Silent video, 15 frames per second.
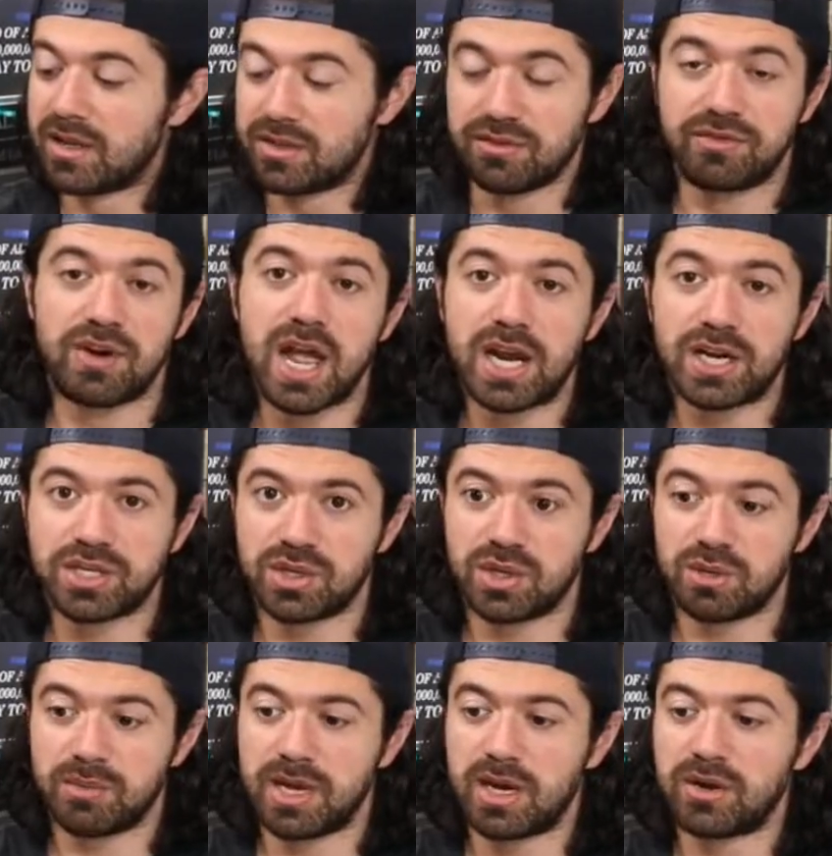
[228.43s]
the
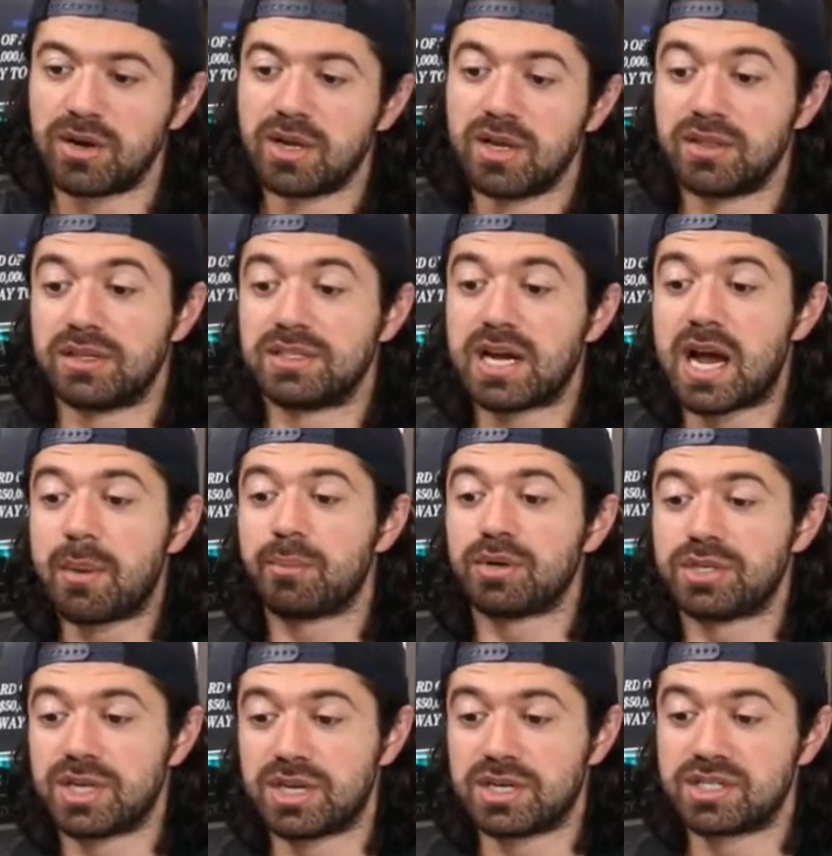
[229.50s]
fractional amount, the top
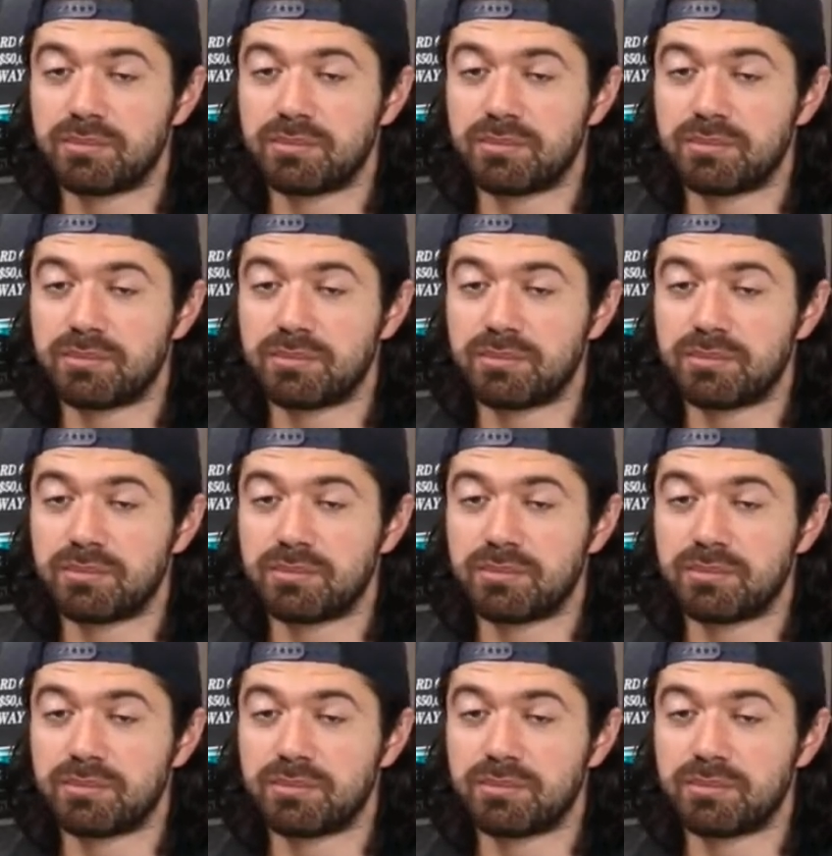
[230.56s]
percentage,